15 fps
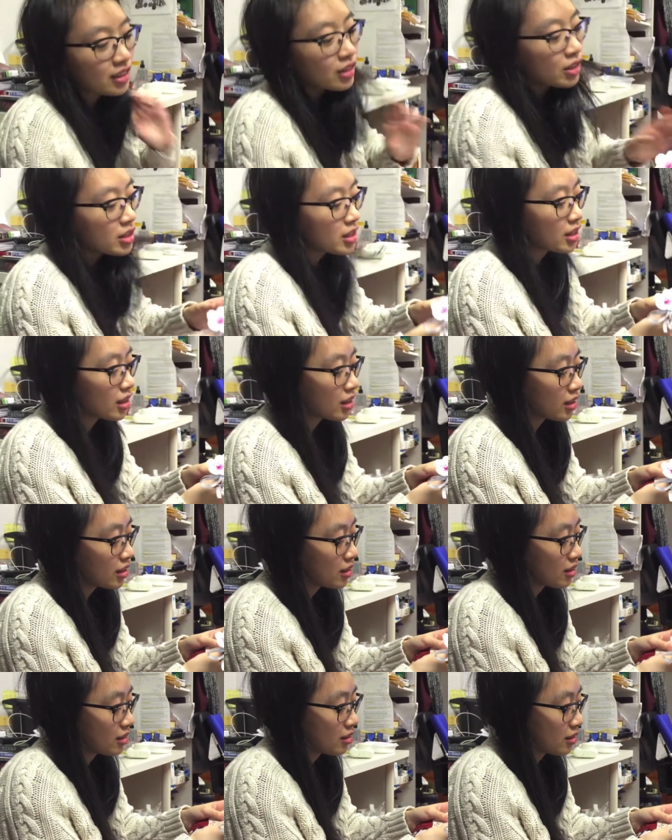There's like,
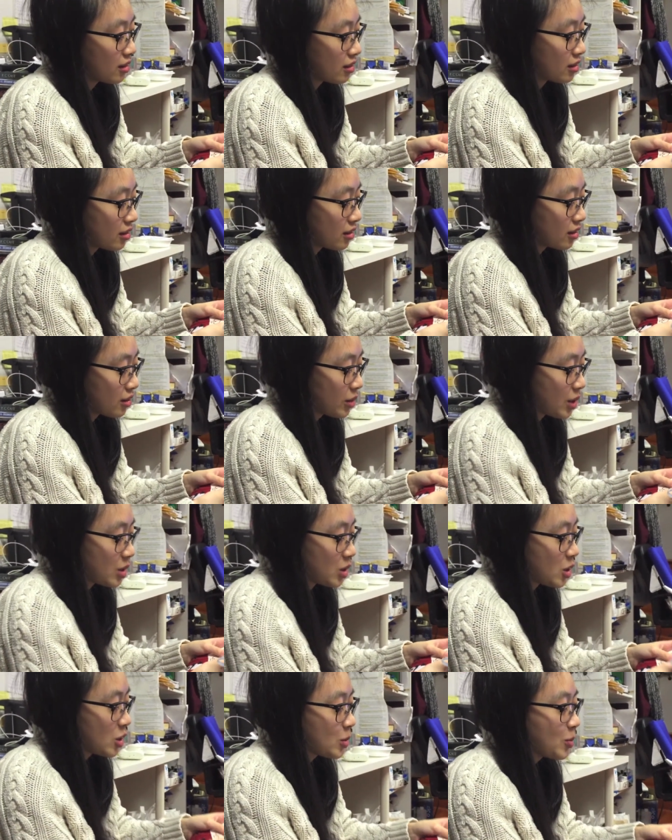wait,
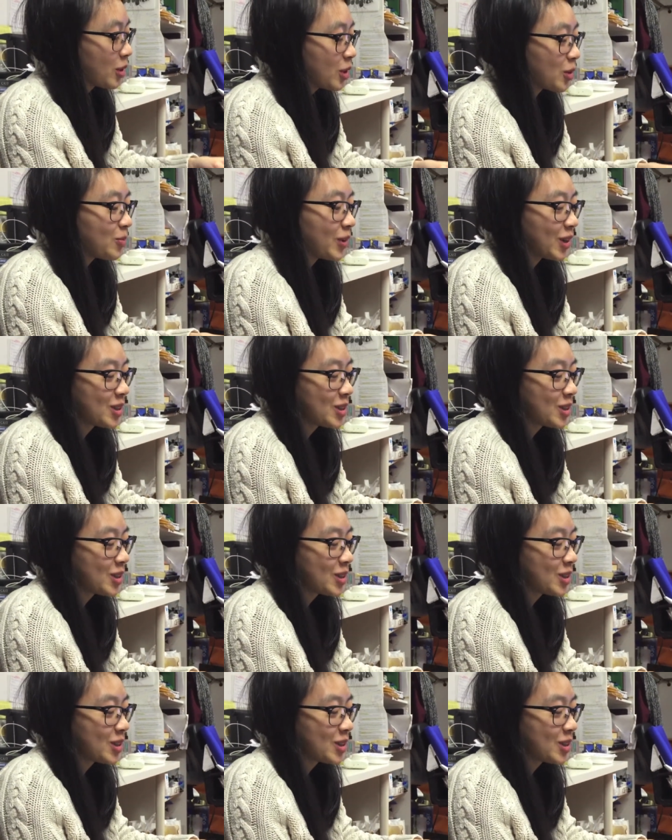so you just put your boots on?